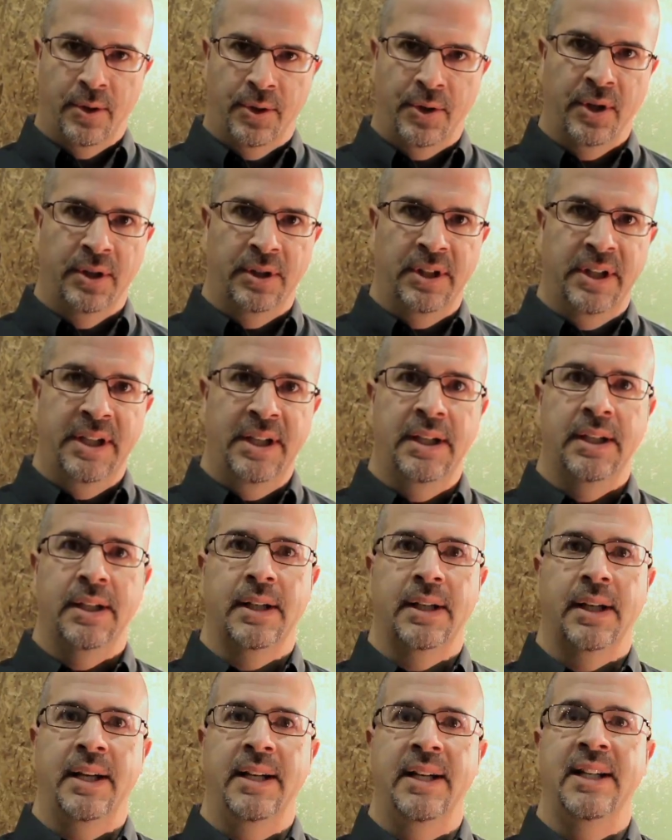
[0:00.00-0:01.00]
Thirdly,
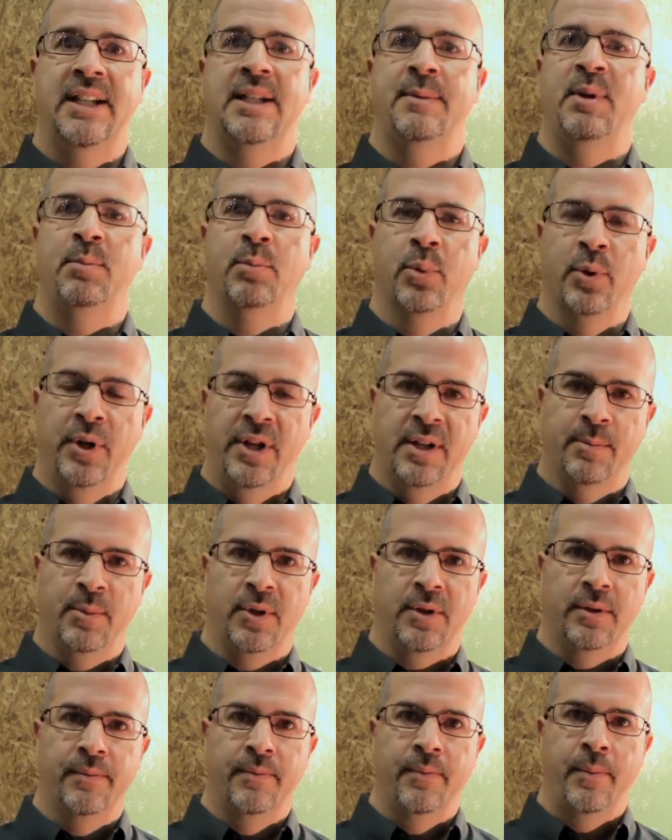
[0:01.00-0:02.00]
it needs to be breathable.